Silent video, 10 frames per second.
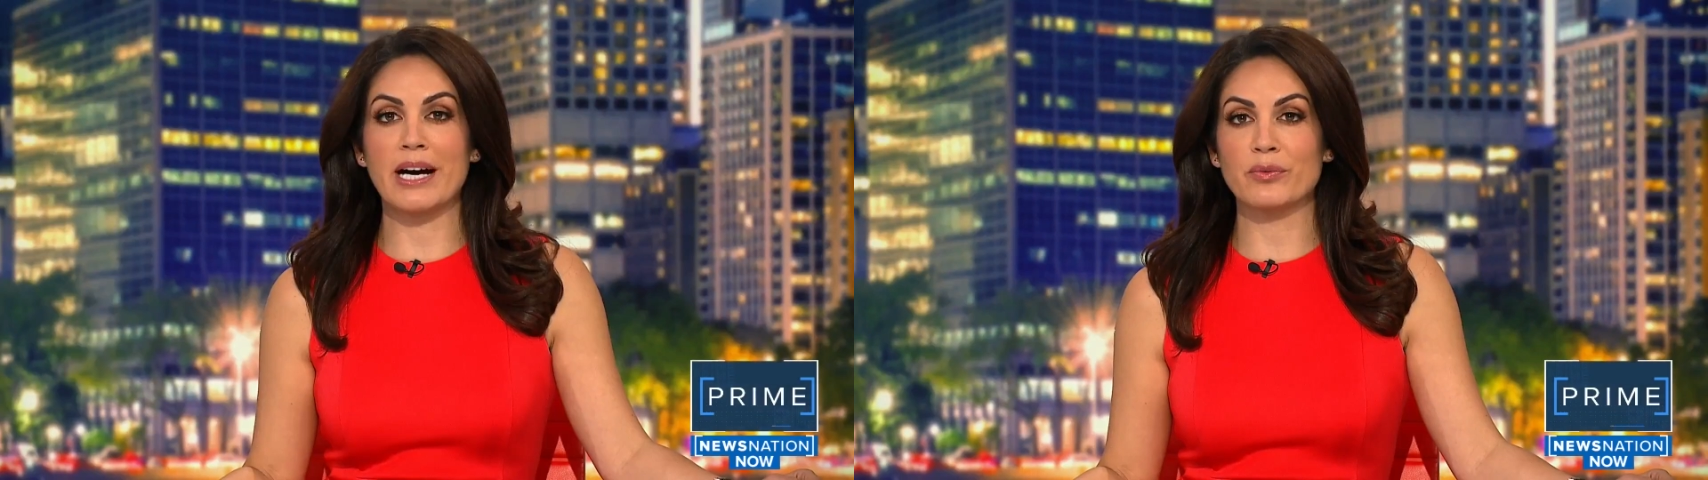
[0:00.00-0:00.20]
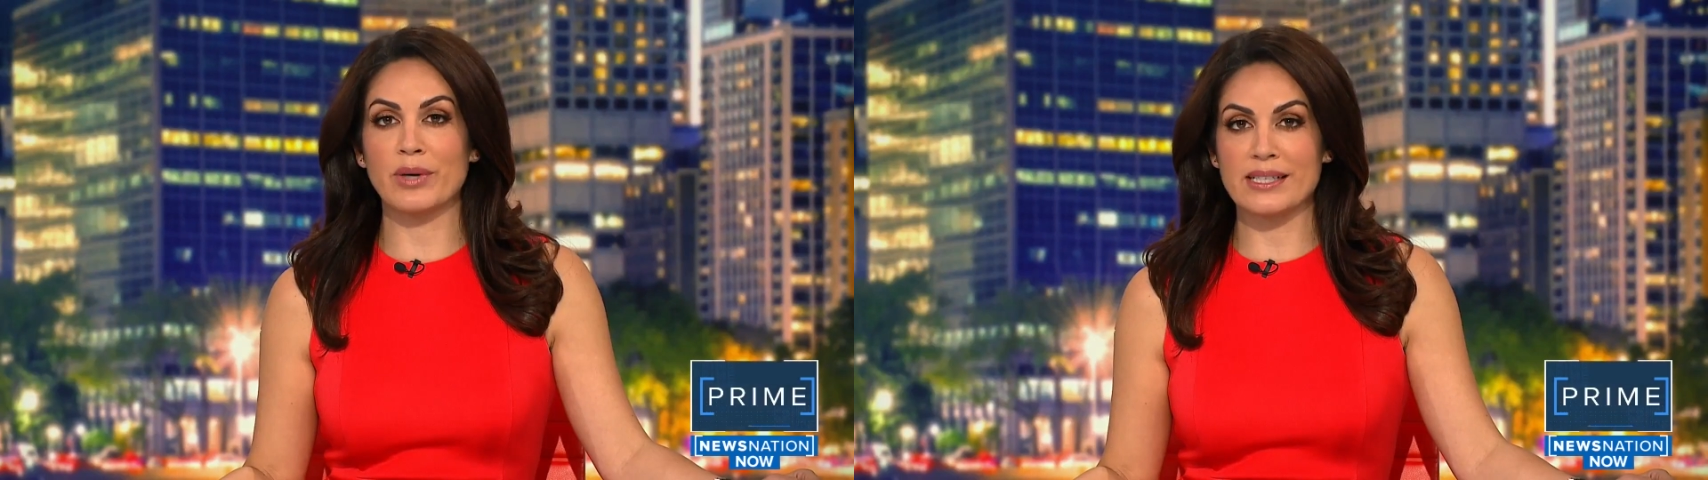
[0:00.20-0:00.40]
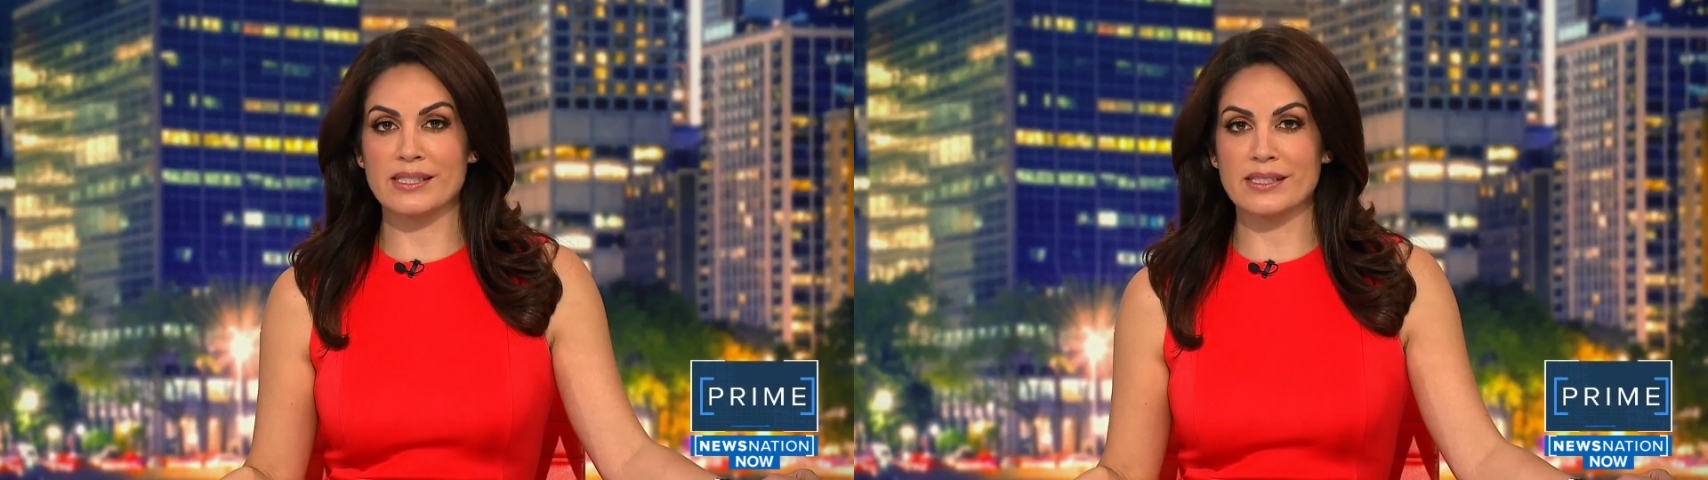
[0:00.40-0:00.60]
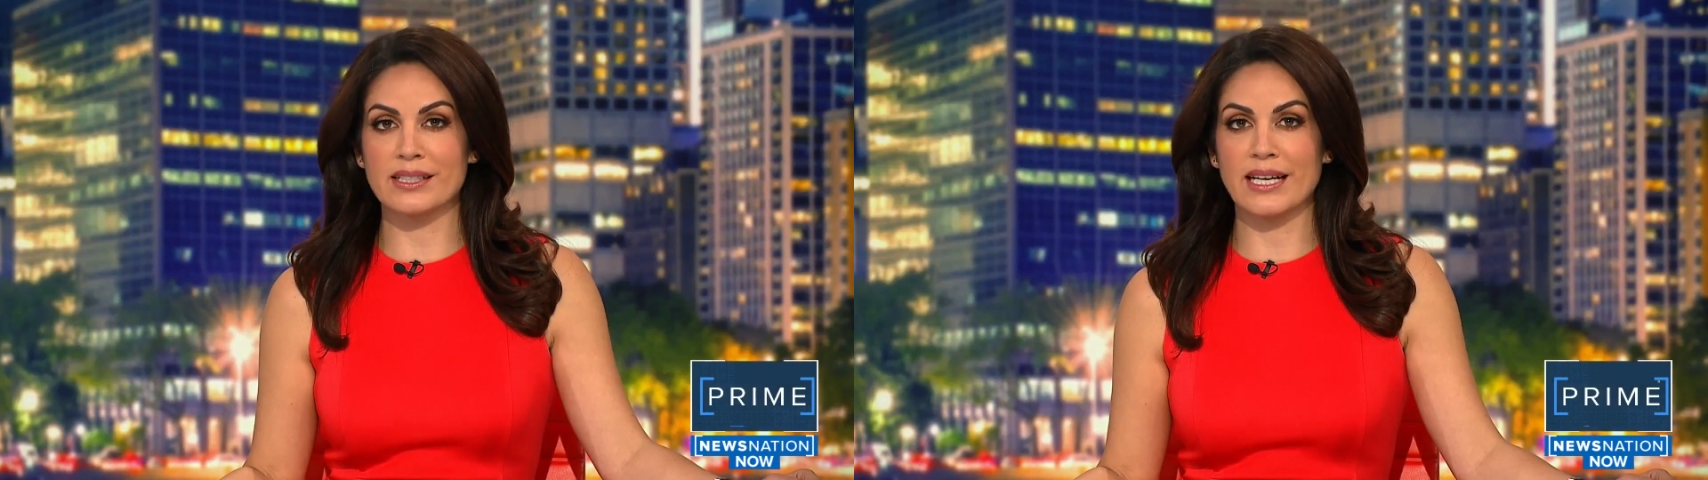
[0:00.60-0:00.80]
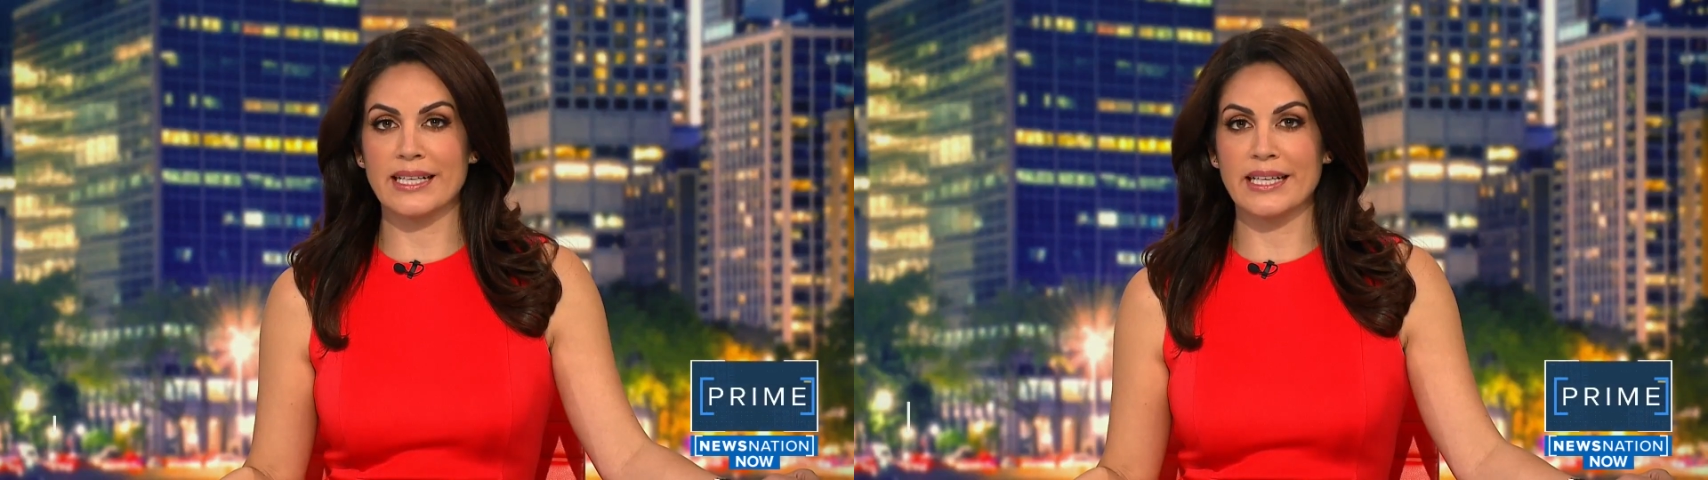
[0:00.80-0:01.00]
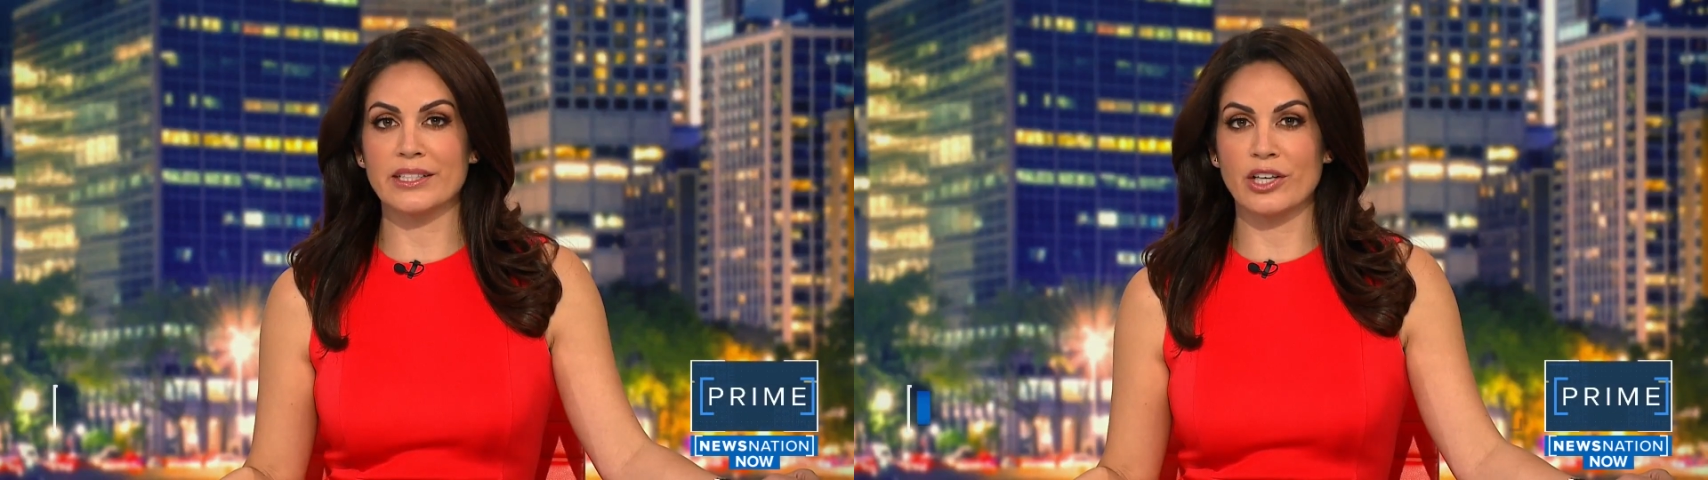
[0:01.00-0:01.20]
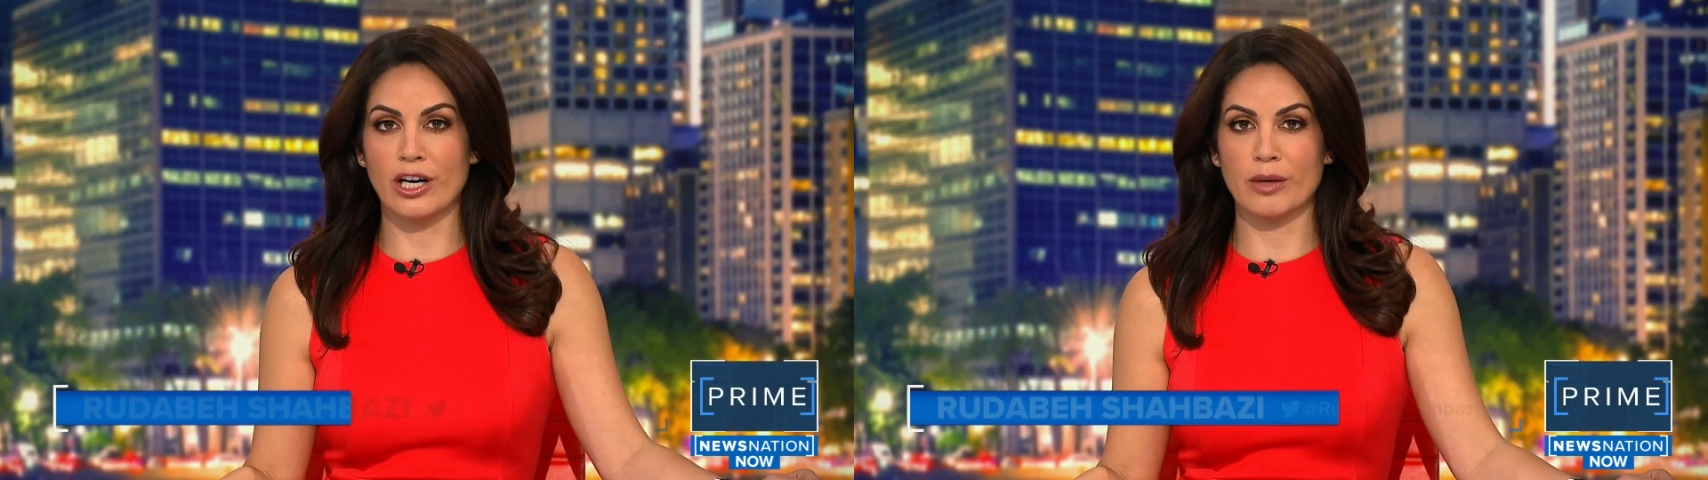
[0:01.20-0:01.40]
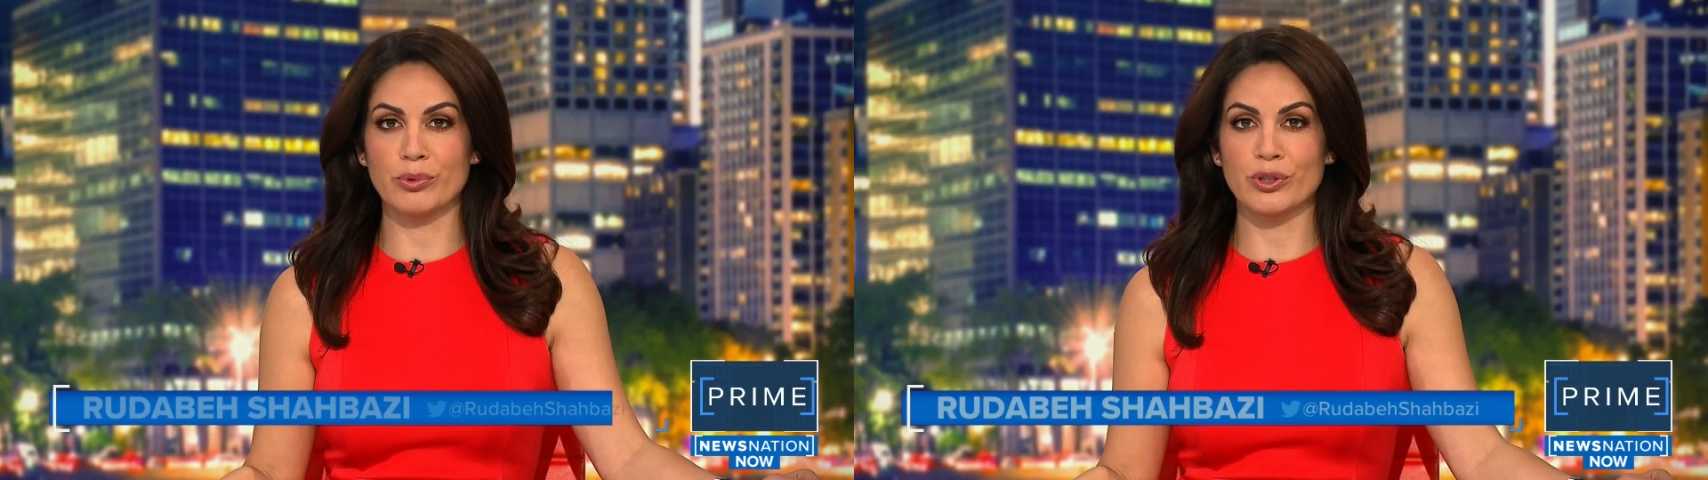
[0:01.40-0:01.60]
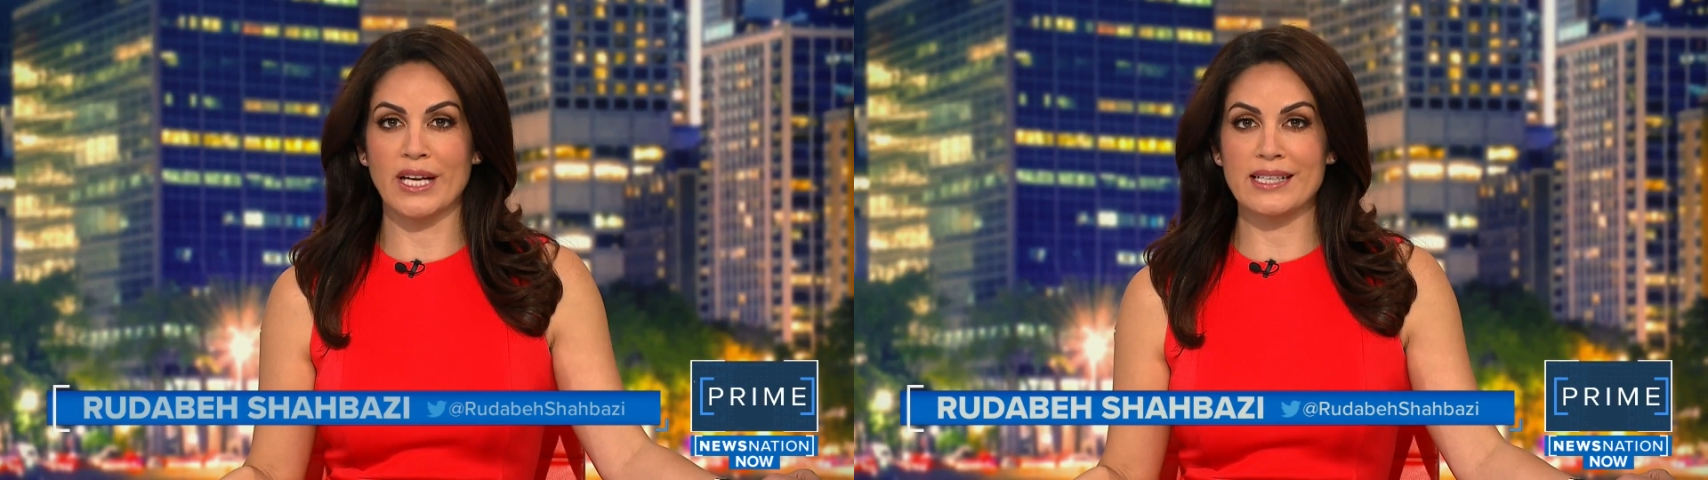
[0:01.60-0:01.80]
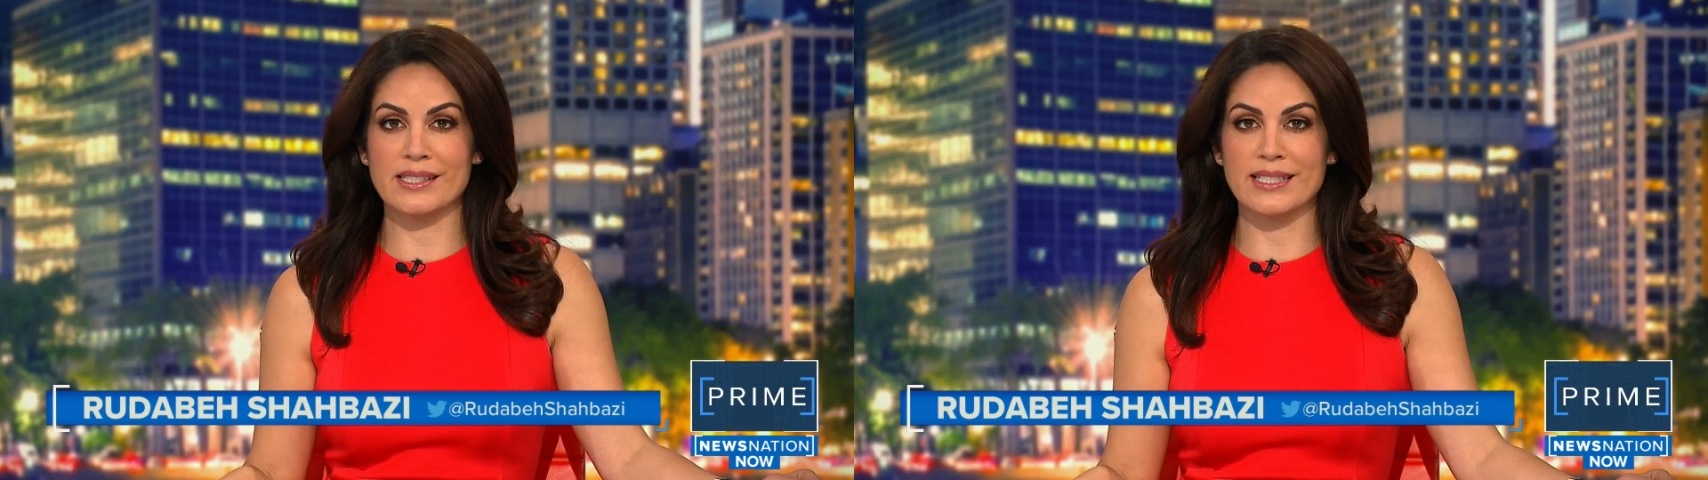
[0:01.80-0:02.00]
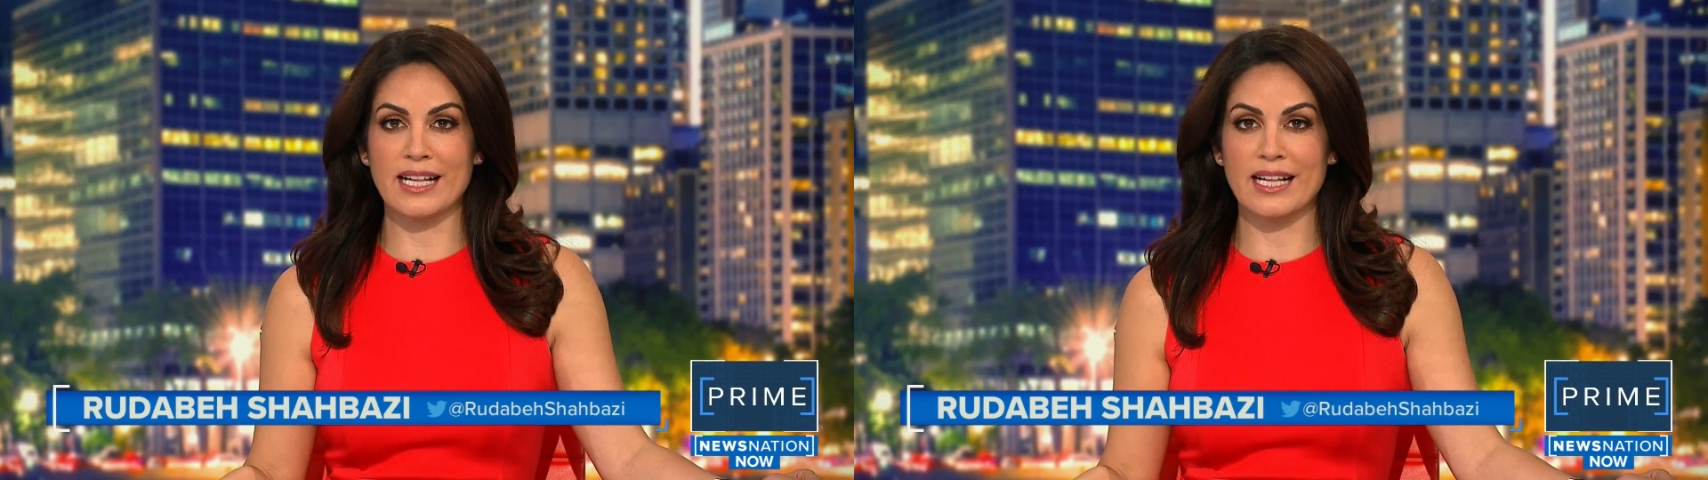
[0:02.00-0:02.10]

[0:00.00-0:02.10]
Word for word: Unrest tonight in Kabul as the